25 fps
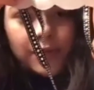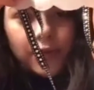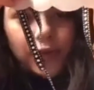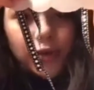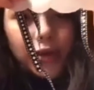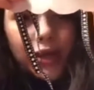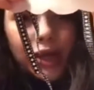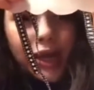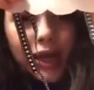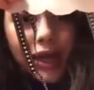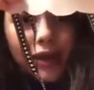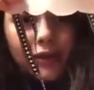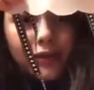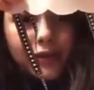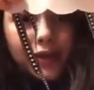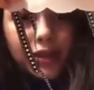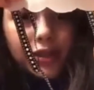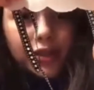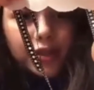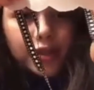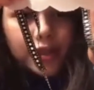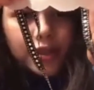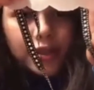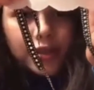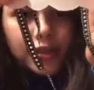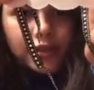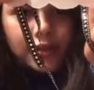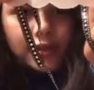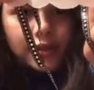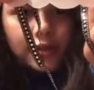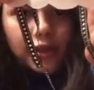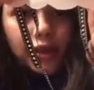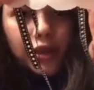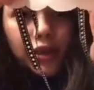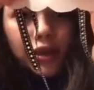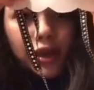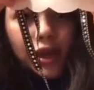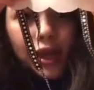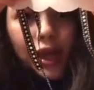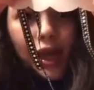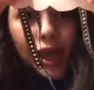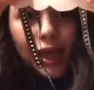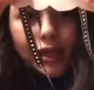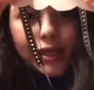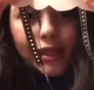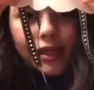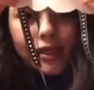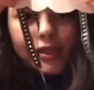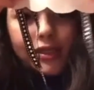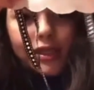4.5 inches
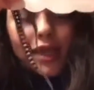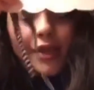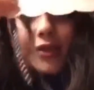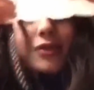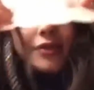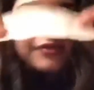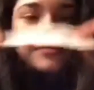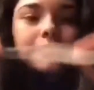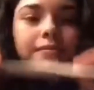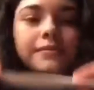hanging down.